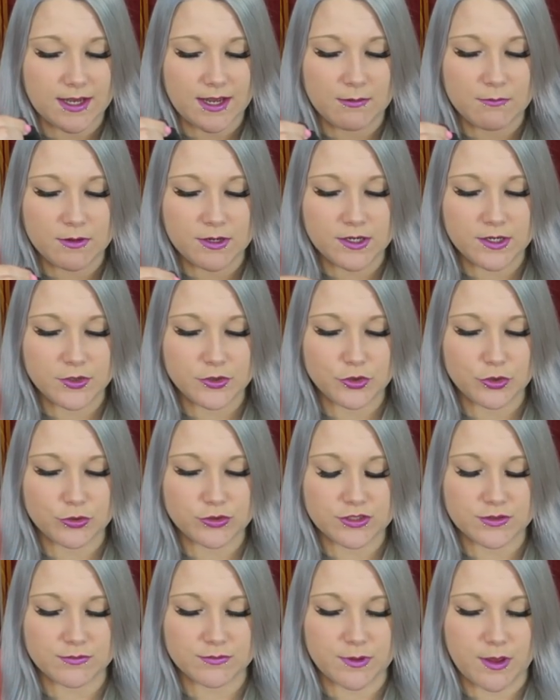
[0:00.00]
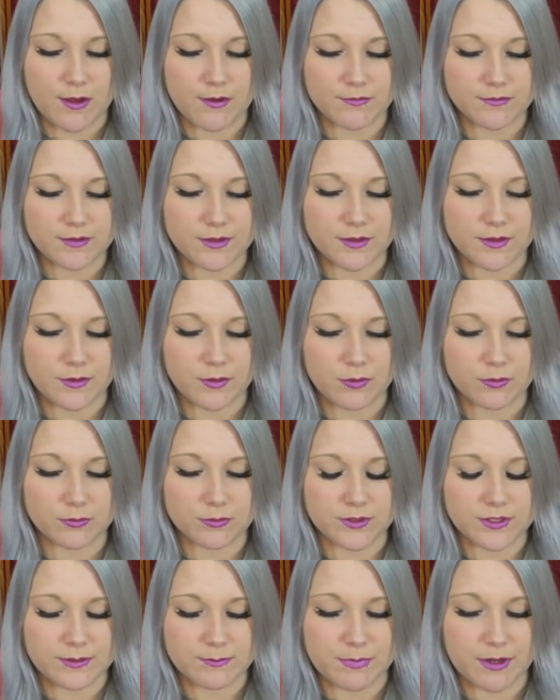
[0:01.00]
I wanted to show some love to the
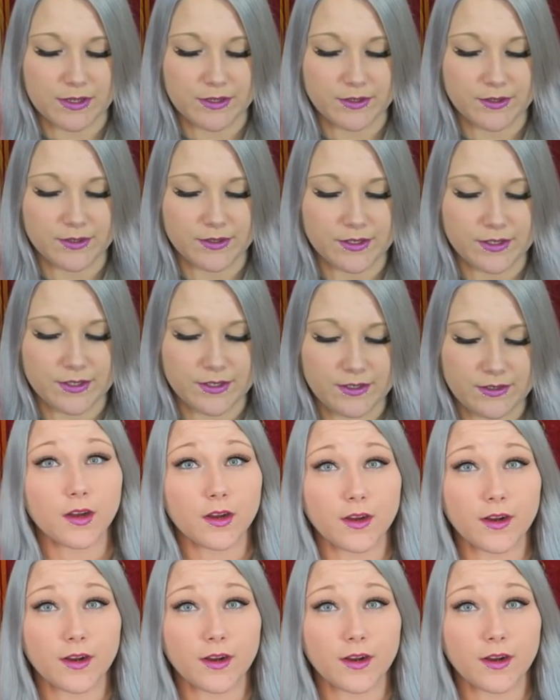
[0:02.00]
oldie but goodie.